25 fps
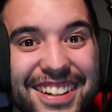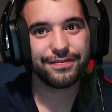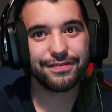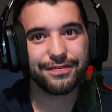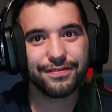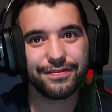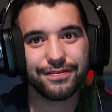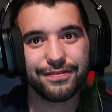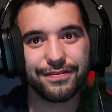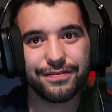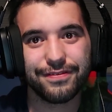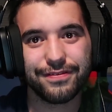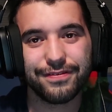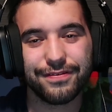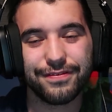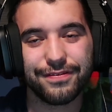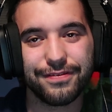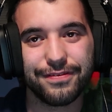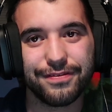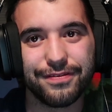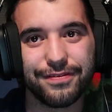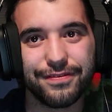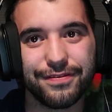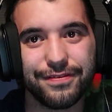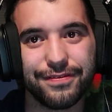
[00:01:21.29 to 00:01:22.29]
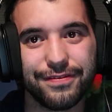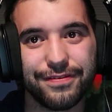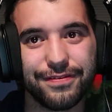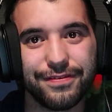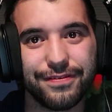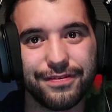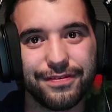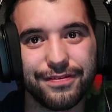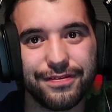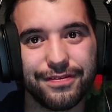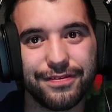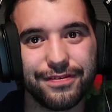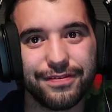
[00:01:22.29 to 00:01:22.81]
Kakashi,
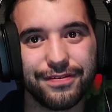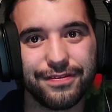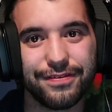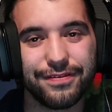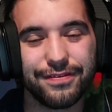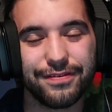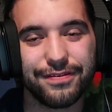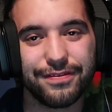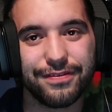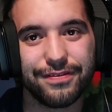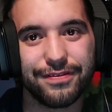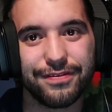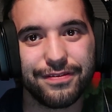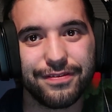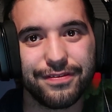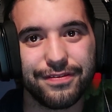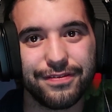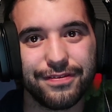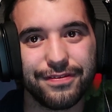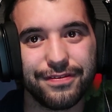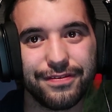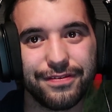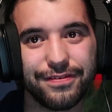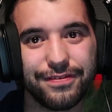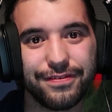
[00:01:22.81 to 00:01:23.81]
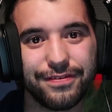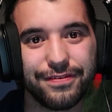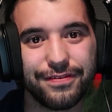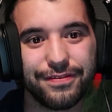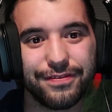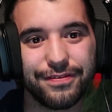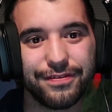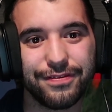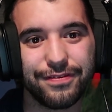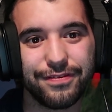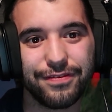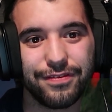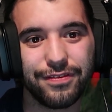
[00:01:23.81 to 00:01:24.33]
why did you...
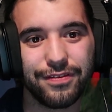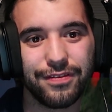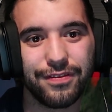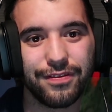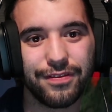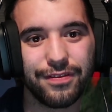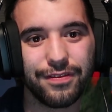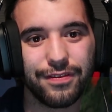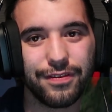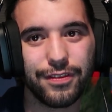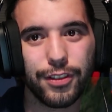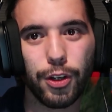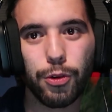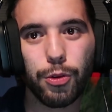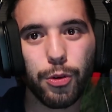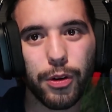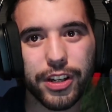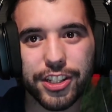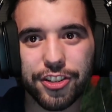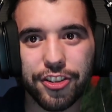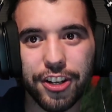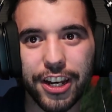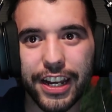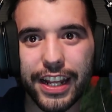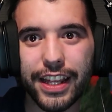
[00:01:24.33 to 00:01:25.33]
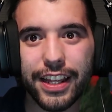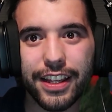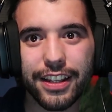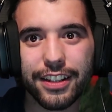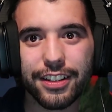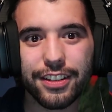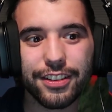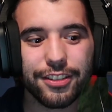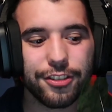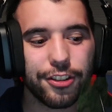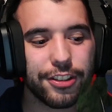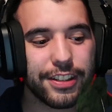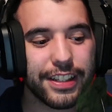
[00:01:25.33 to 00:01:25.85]
Well, don't question
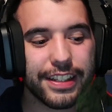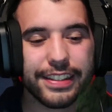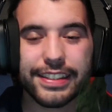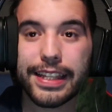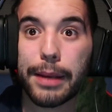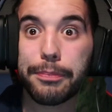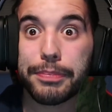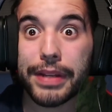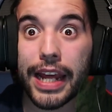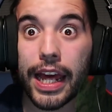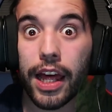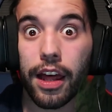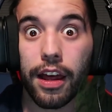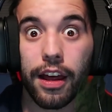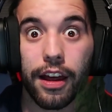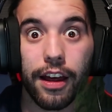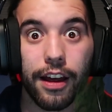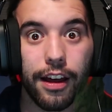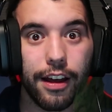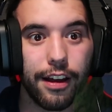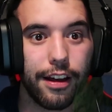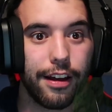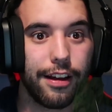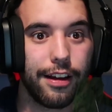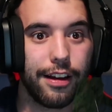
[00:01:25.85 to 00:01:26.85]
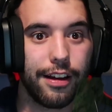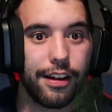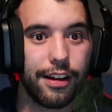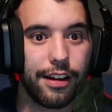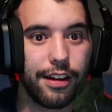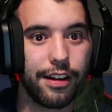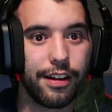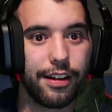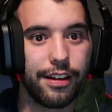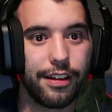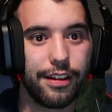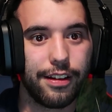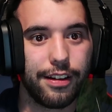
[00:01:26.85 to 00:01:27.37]
it. Just accept it. crybaby
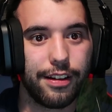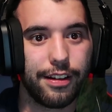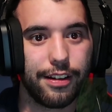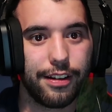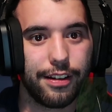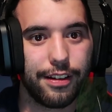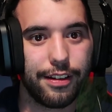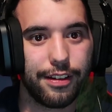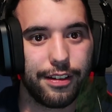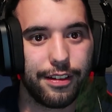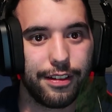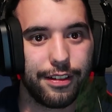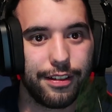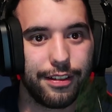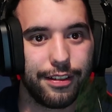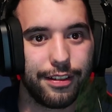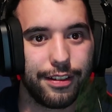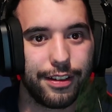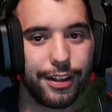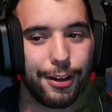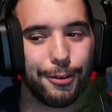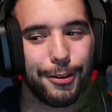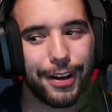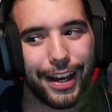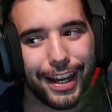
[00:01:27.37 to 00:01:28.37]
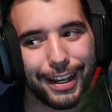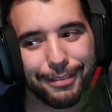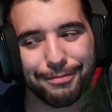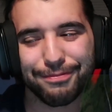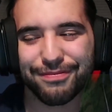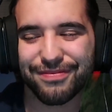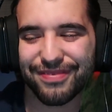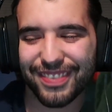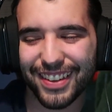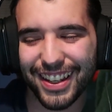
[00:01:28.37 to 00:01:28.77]
ninja like you can. Okay.